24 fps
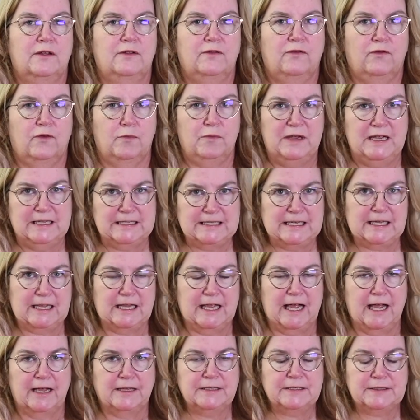for pizza
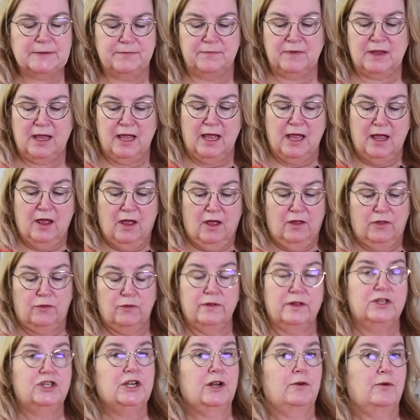class.
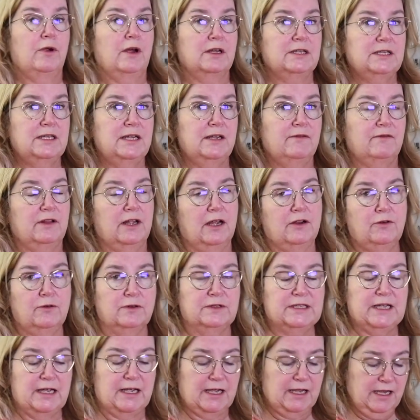Through the generosity of
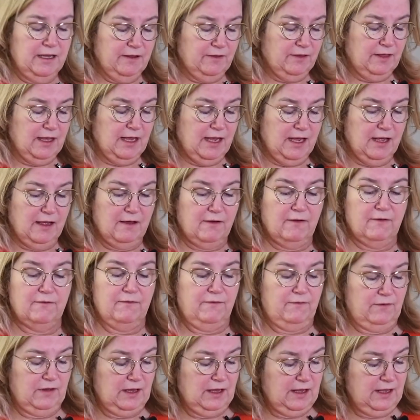Creuset, they
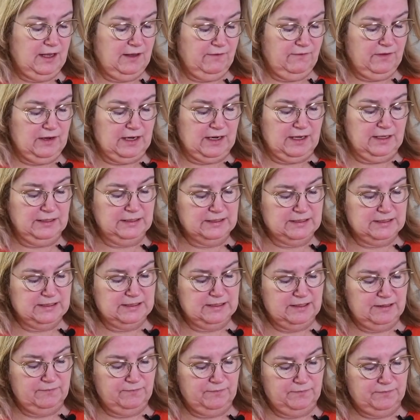have given us
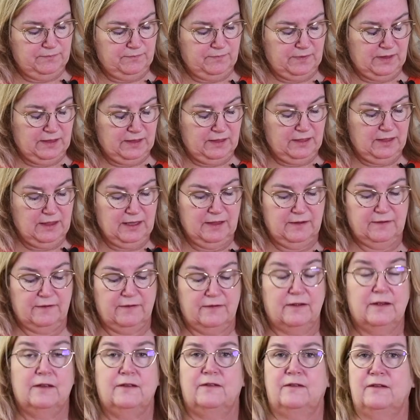this
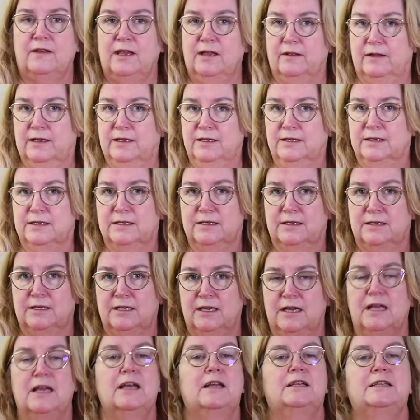skillet
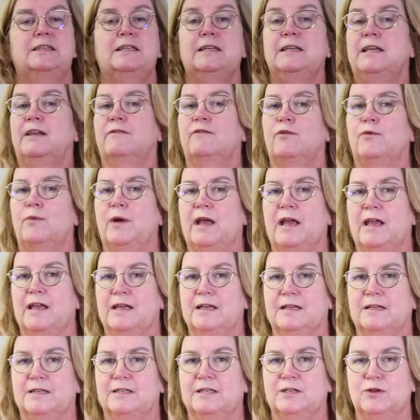to give away
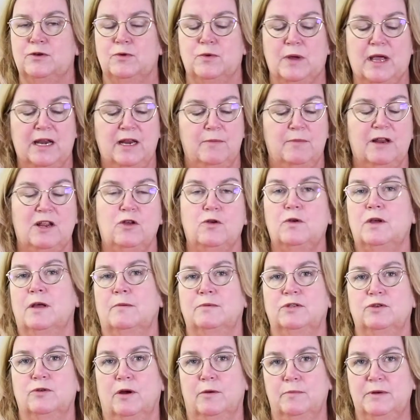to anybody who comes
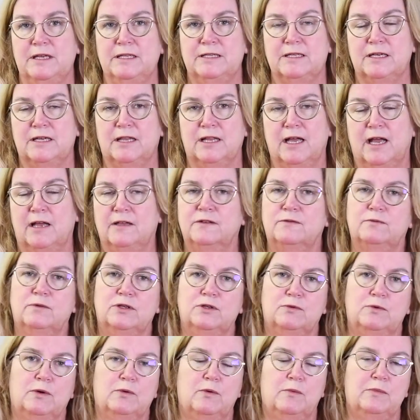to our pizza class,
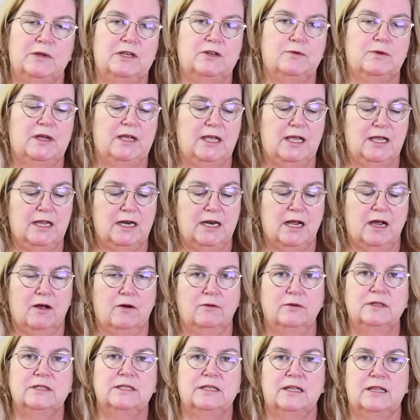which we will be doing
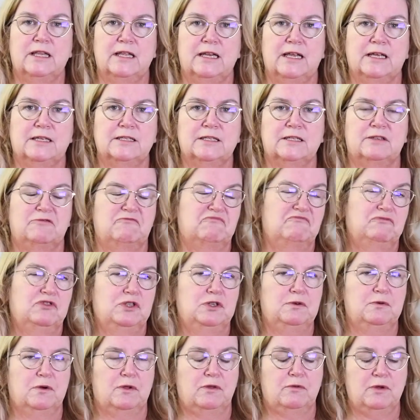in-house in the next
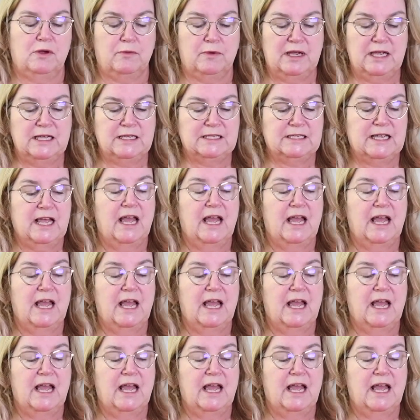2 or 3 weeks.